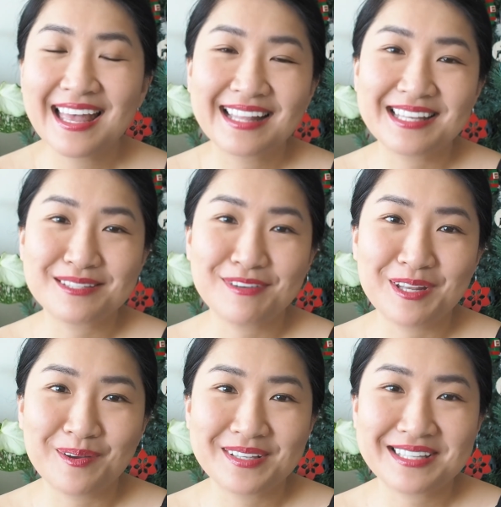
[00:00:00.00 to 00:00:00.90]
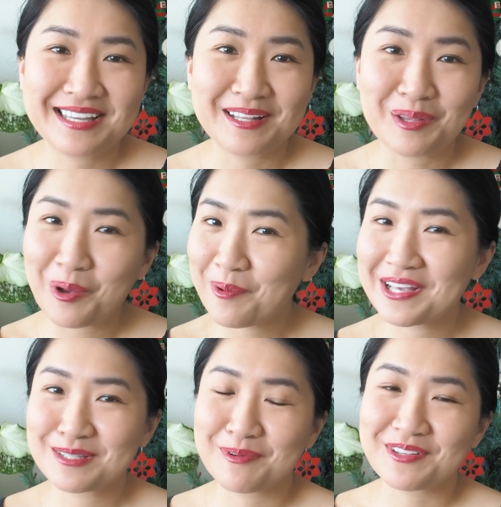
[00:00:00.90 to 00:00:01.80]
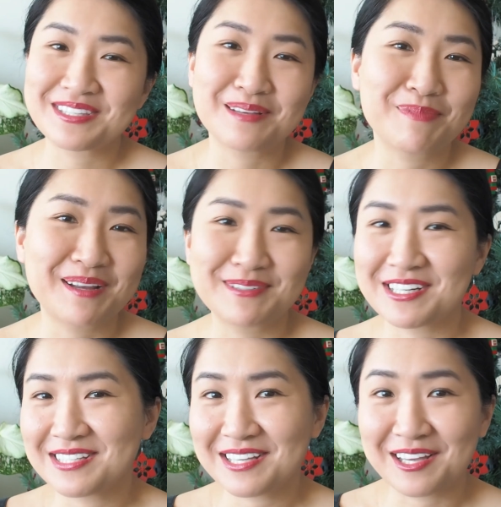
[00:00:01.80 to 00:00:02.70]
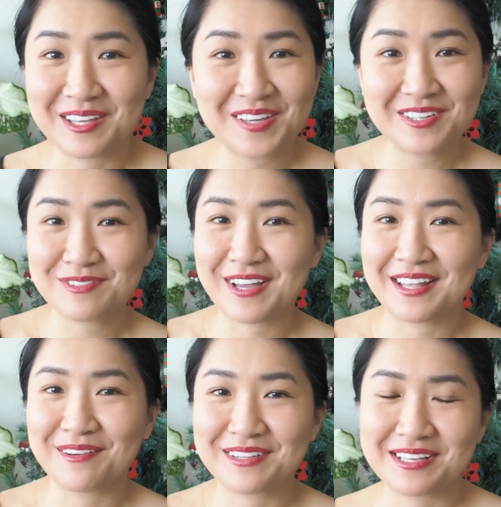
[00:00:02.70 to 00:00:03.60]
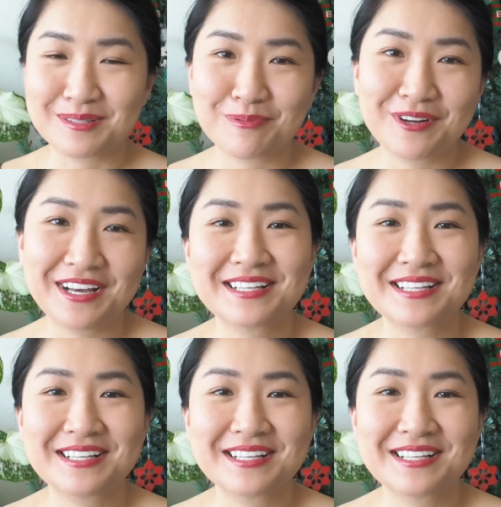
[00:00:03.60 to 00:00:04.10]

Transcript: This video is in no way sponsored, but I'm just a huge fan of these products,